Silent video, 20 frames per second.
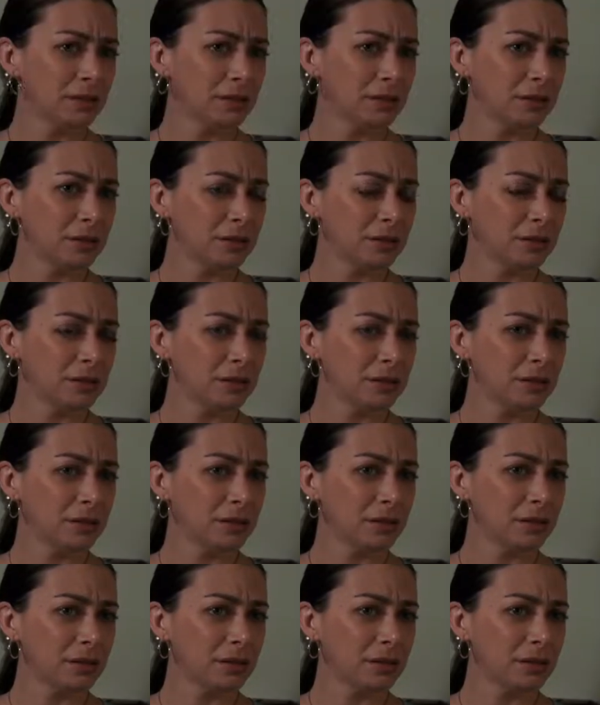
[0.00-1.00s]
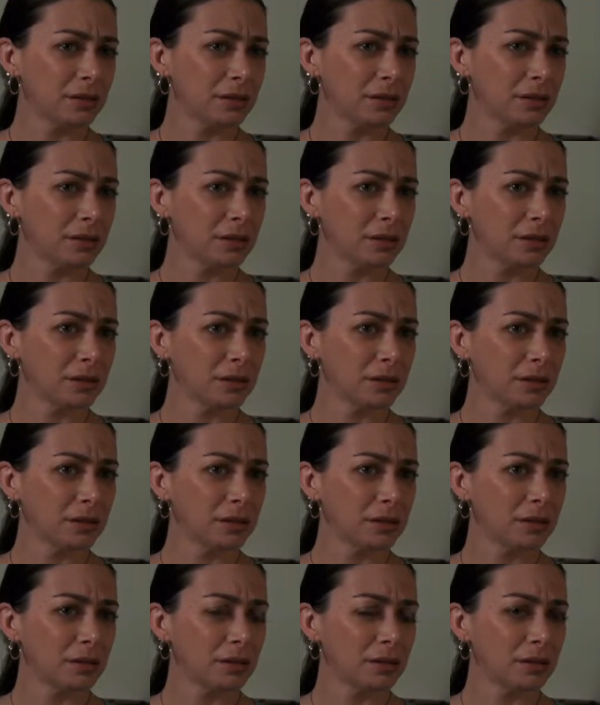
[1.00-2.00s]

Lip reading: Nobody speaks.